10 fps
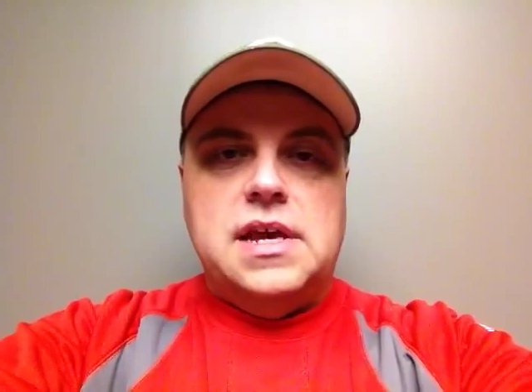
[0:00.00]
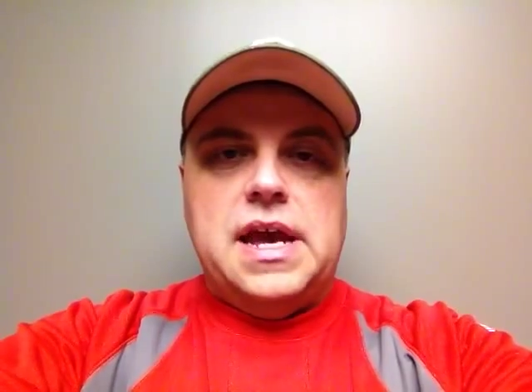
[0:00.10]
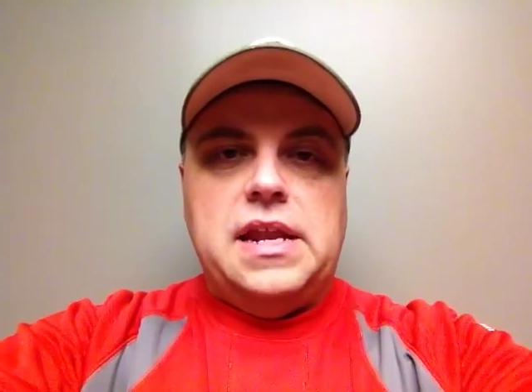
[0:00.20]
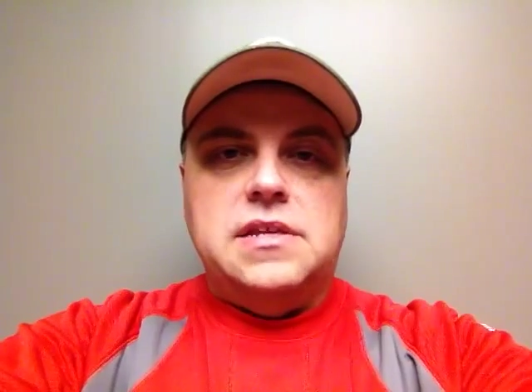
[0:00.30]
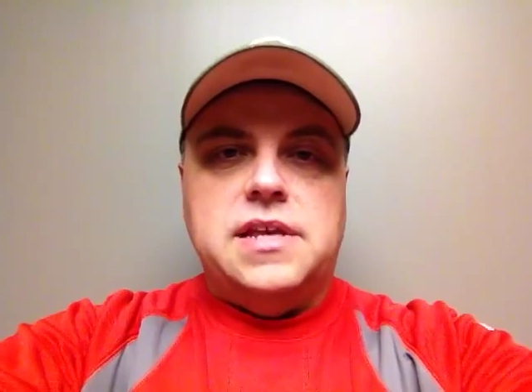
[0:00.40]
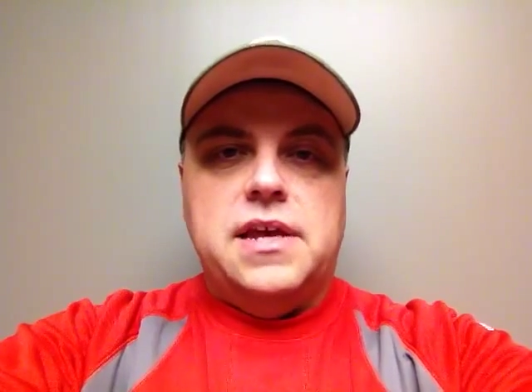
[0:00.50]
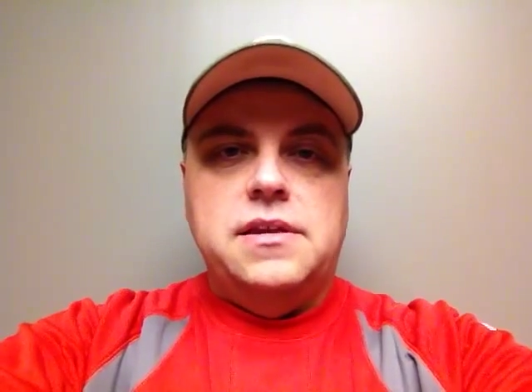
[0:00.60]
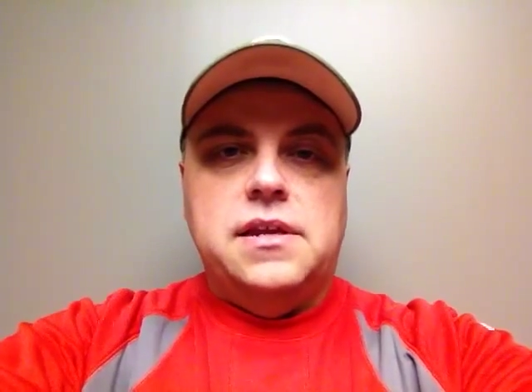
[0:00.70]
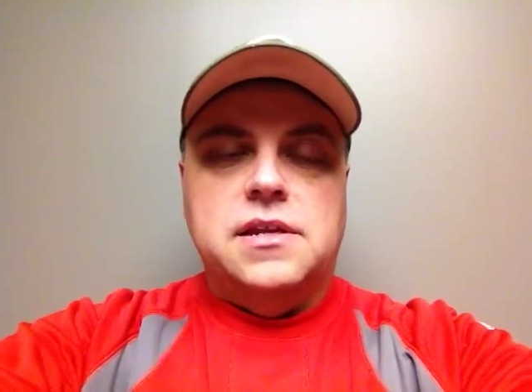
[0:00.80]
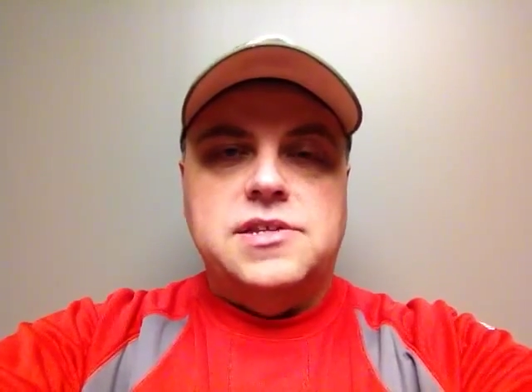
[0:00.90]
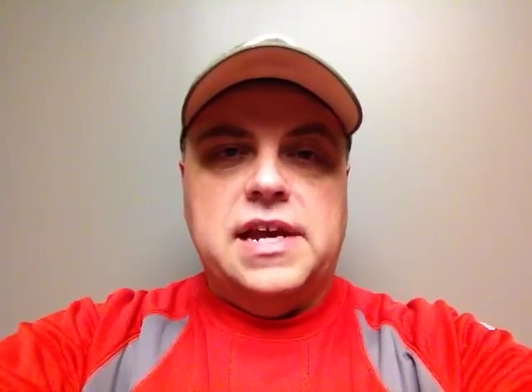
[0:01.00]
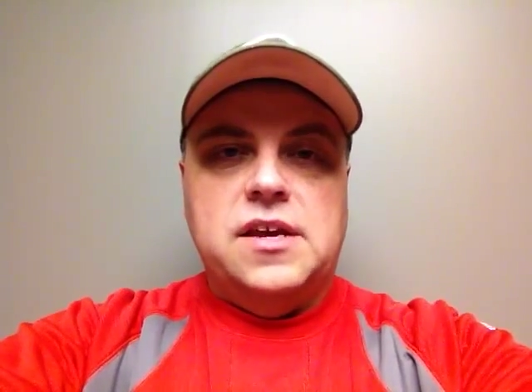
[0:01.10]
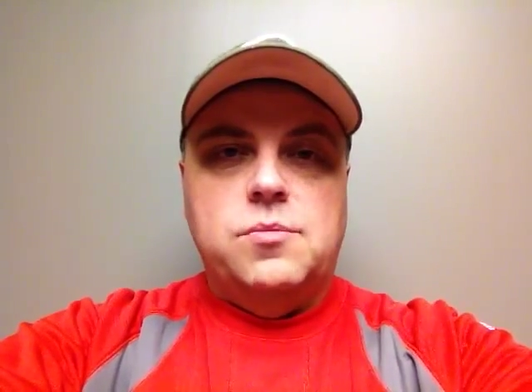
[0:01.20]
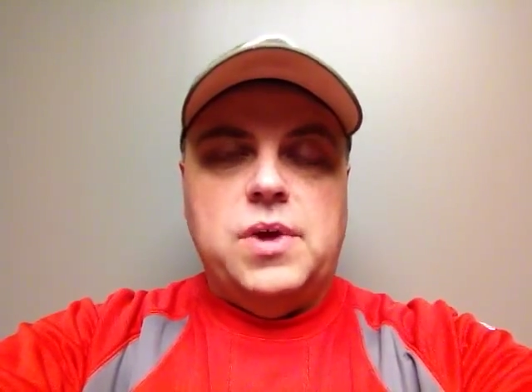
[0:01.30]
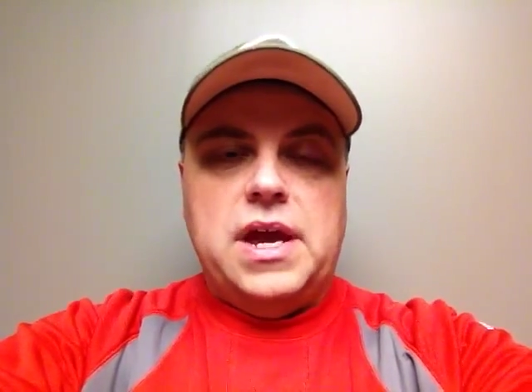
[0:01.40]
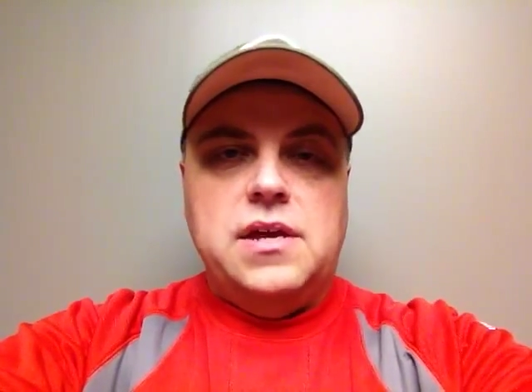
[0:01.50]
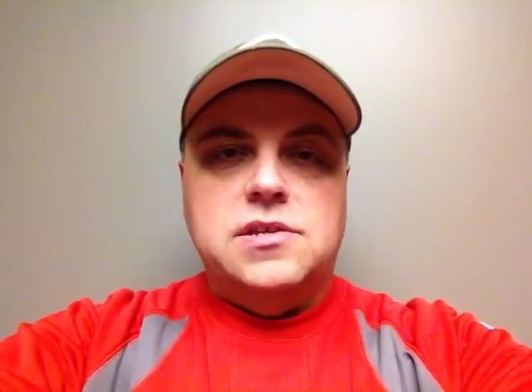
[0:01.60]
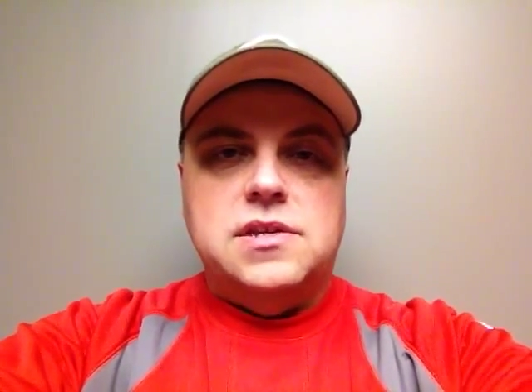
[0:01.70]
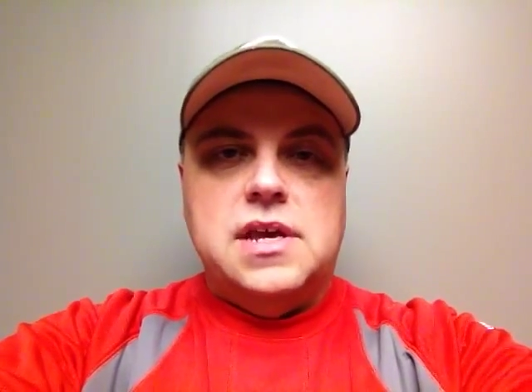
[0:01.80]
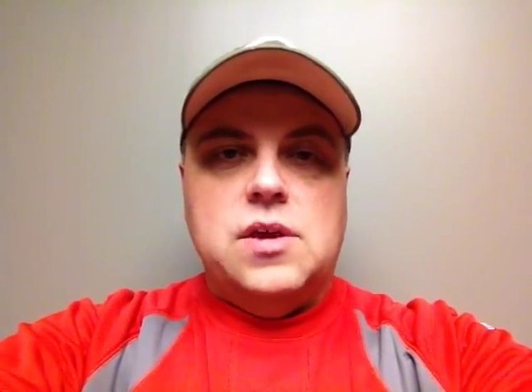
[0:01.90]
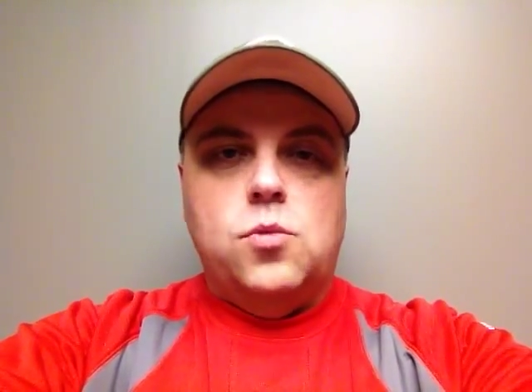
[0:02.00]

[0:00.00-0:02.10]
and is heading into second base